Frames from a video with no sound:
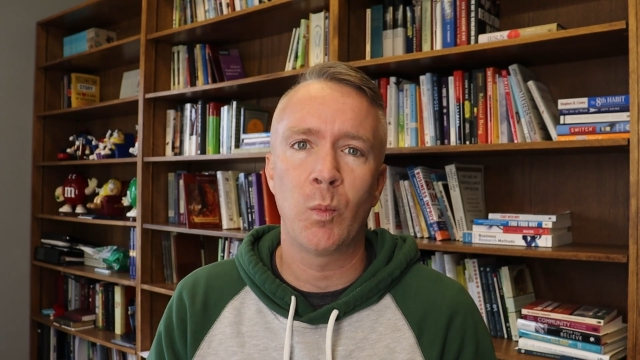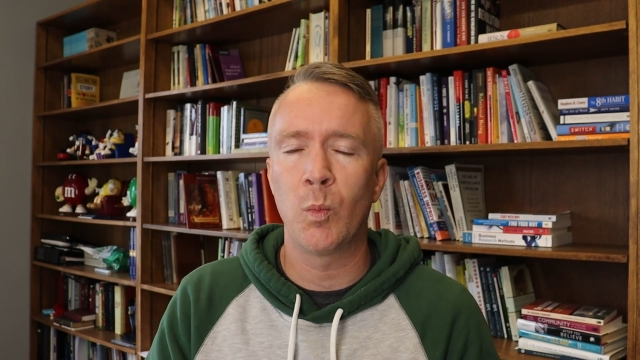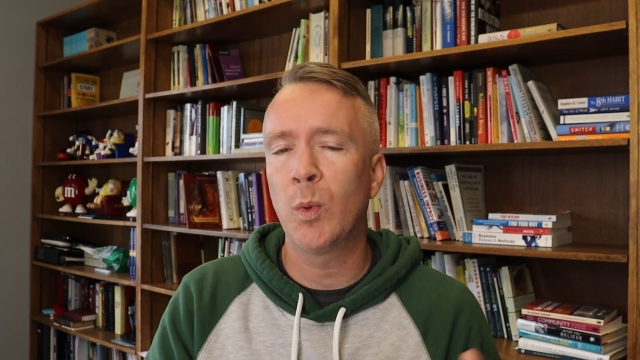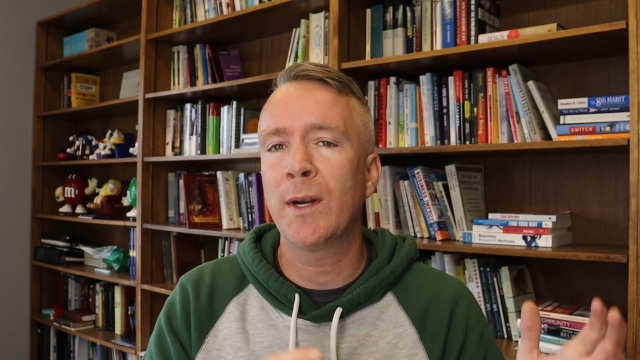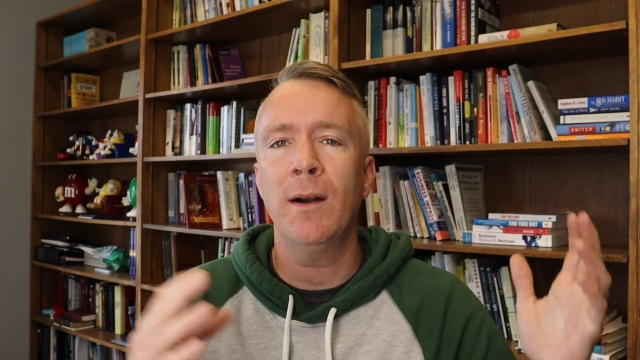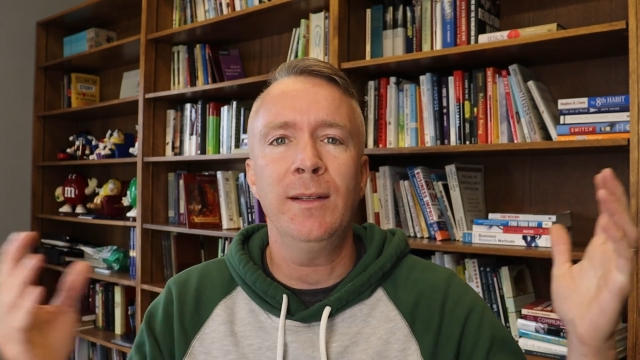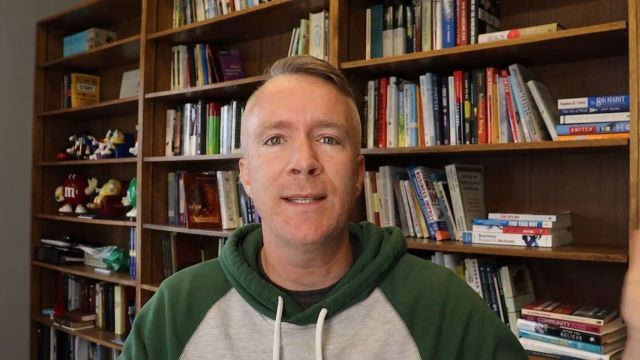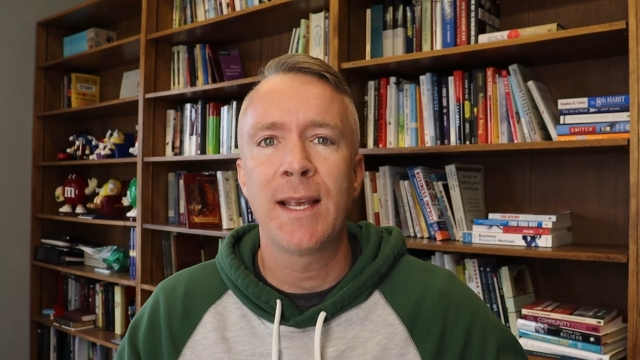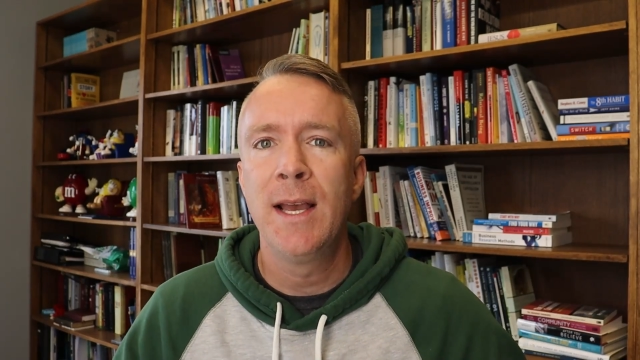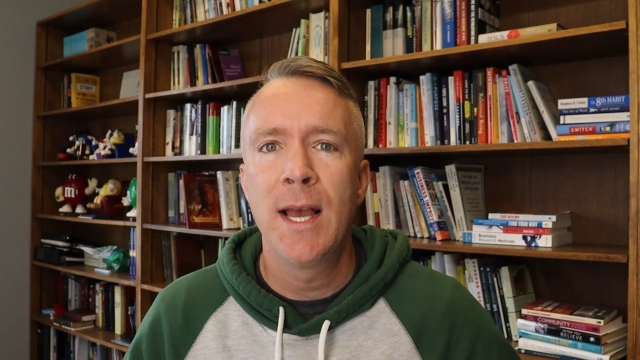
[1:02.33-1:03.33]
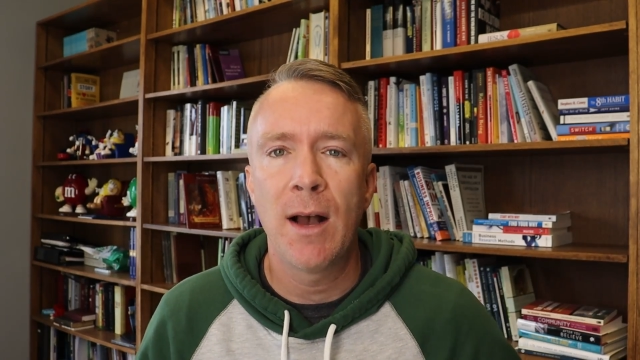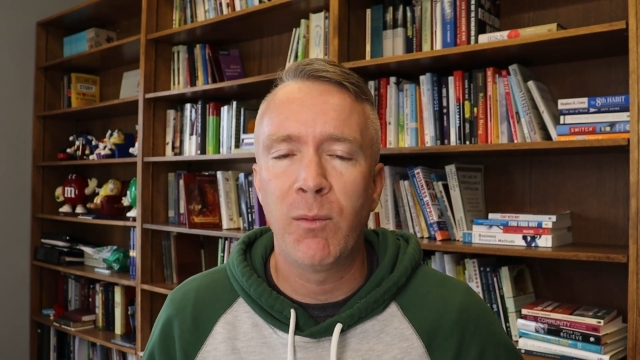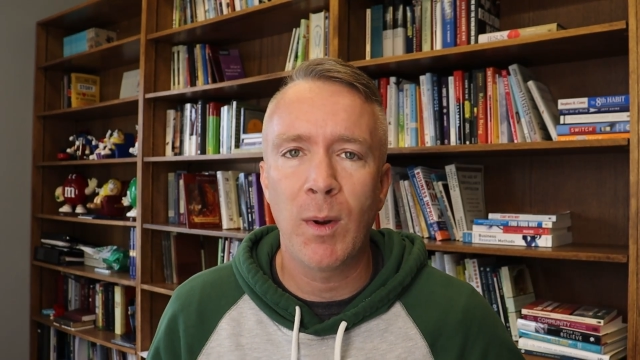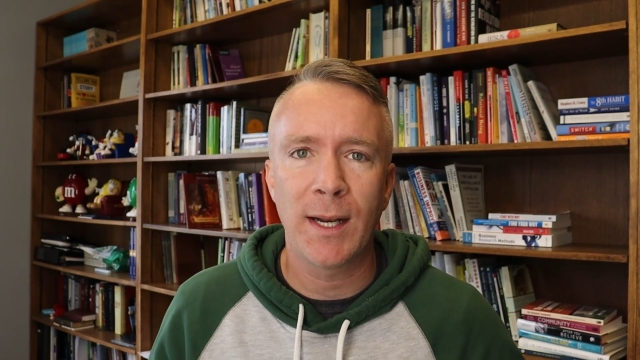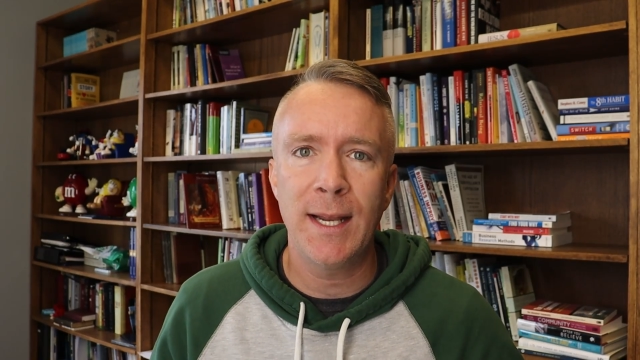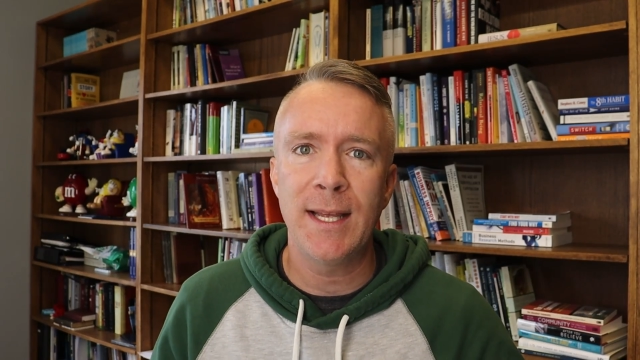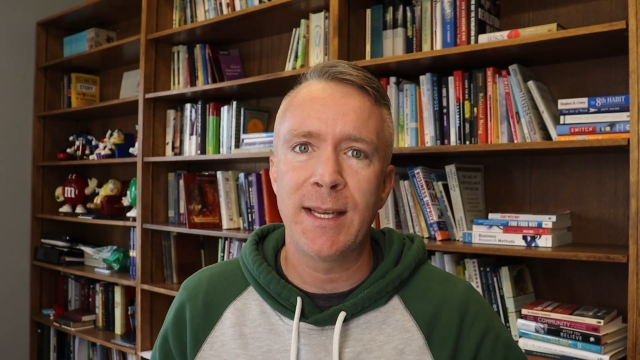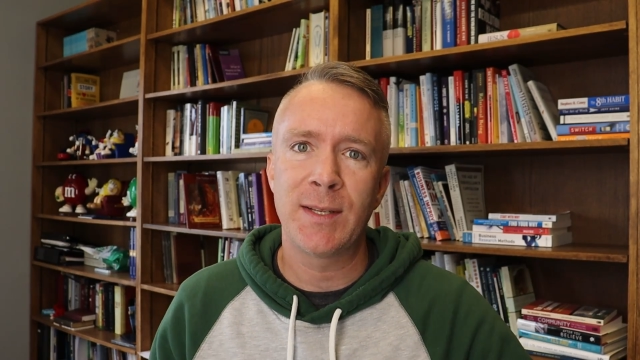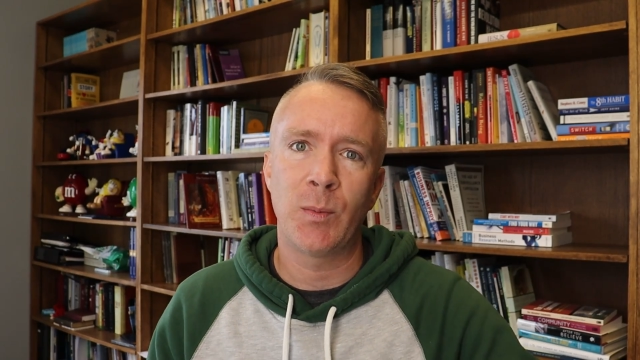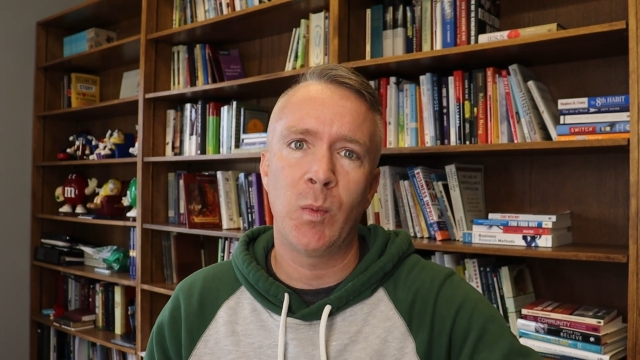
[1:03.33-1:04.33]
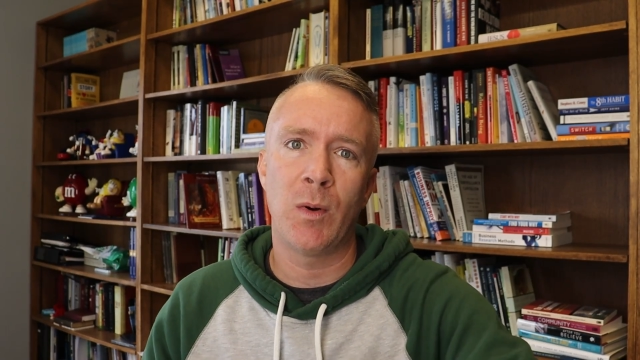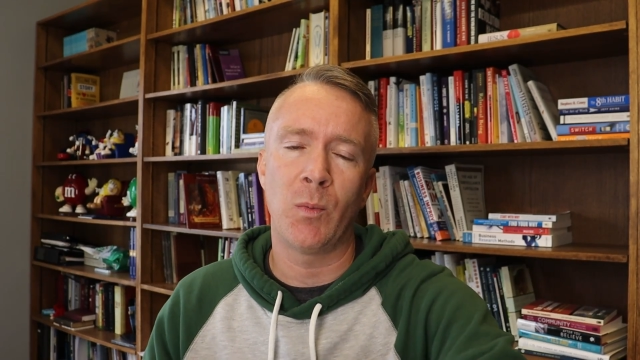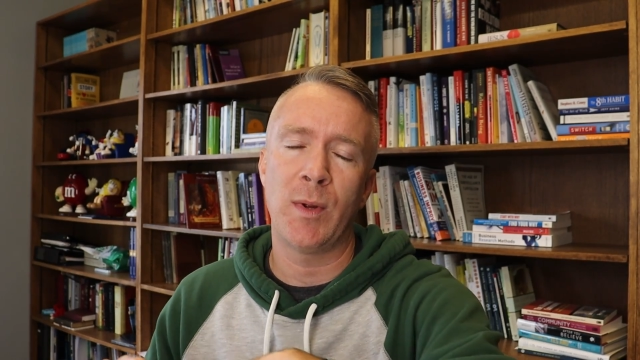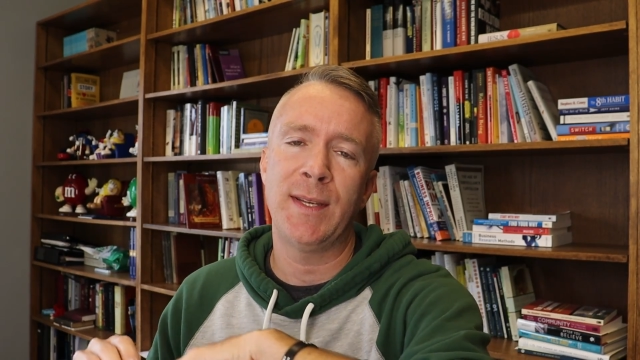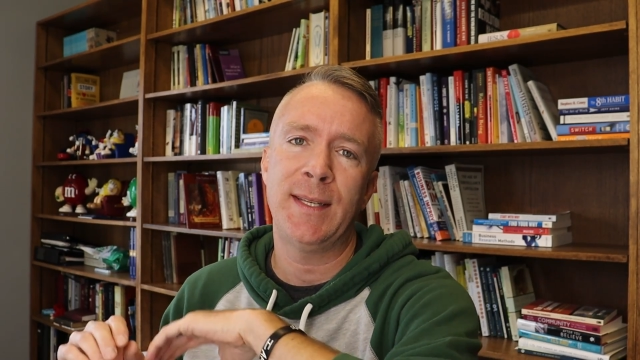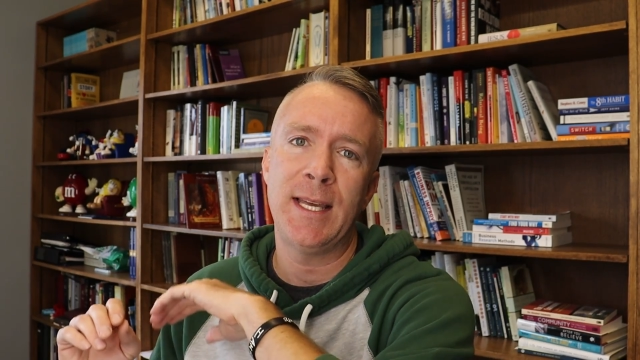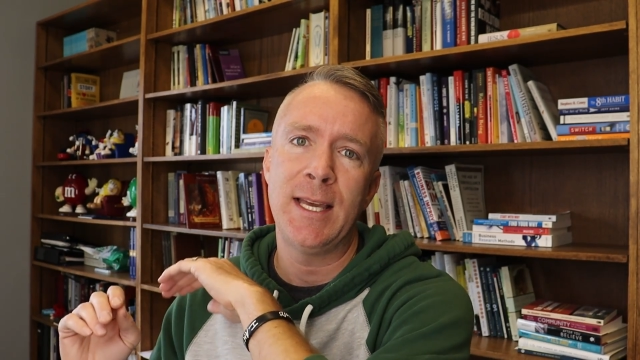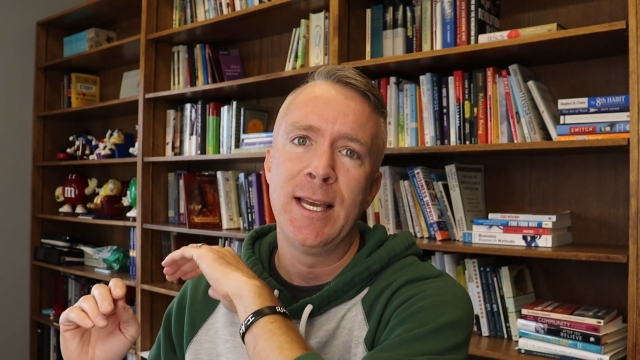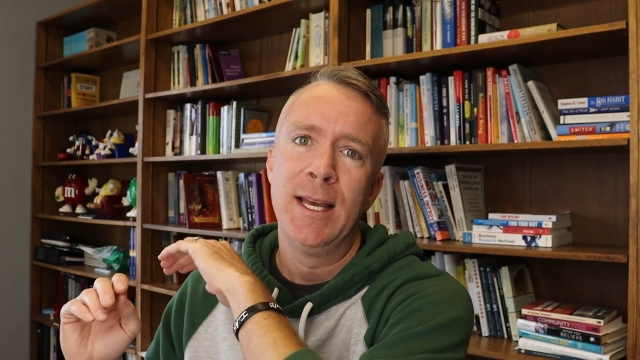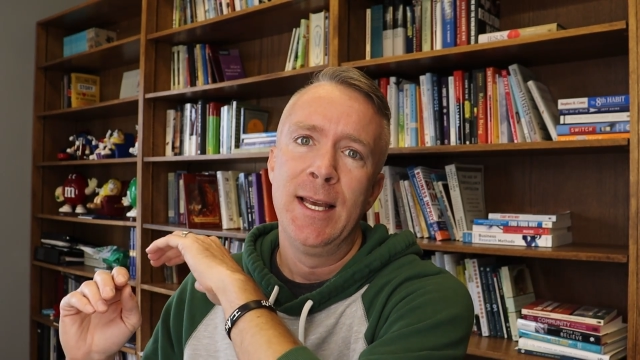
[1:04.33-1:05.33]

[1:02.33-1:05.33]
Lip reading: regardless of what it is, what we see,